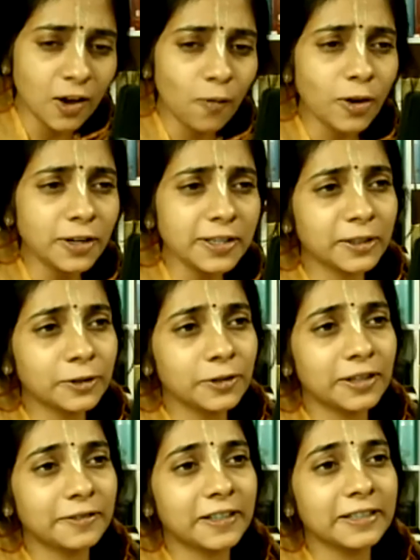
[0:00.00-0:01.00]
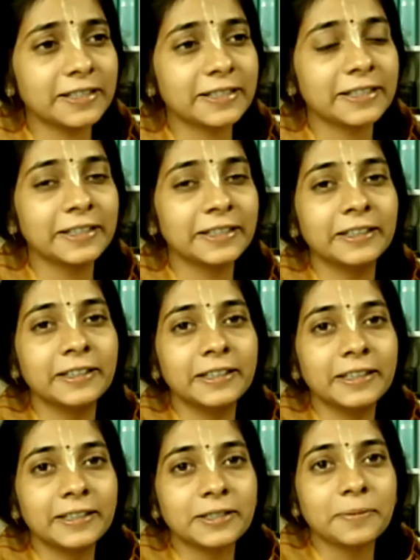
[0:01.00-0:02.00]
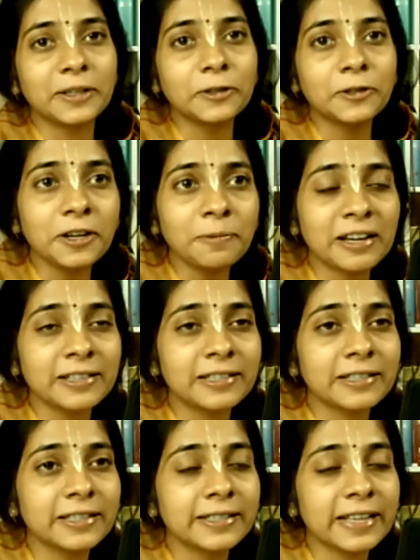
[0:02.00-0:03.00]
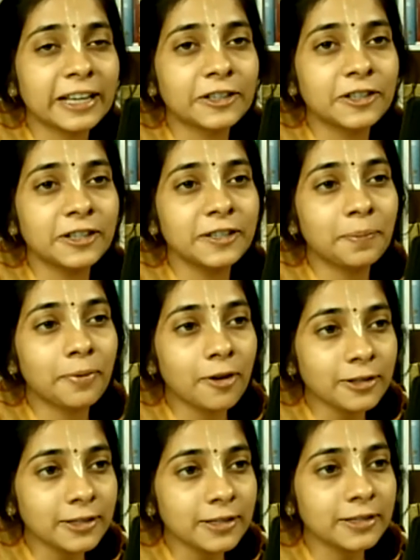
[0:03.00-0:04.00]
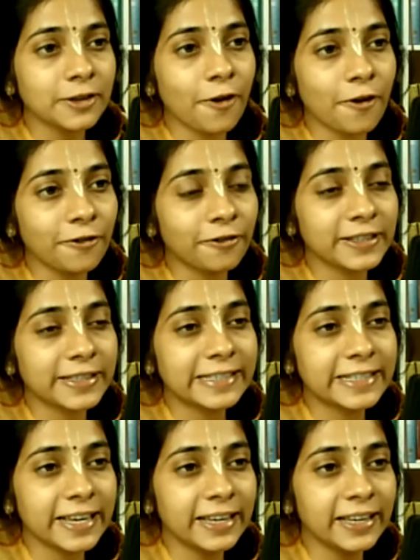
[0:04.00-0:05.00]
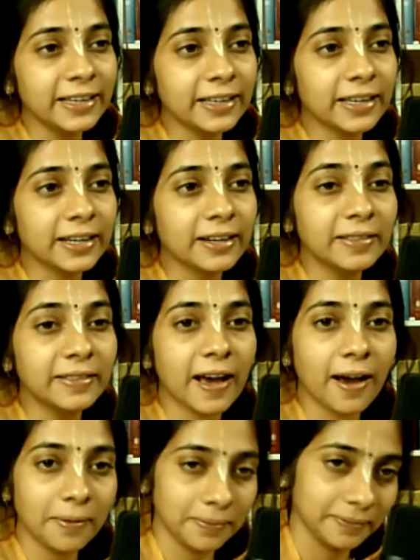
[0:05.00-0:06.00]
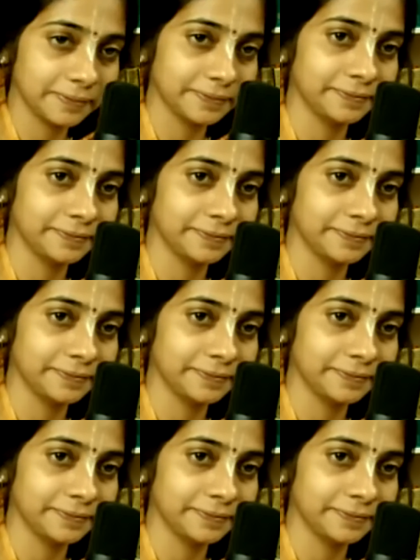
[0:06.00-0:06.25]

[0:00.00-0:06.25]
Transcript: What is Mathura-vāsa? So Mathura-vāsa is actually the process of staying in a dham.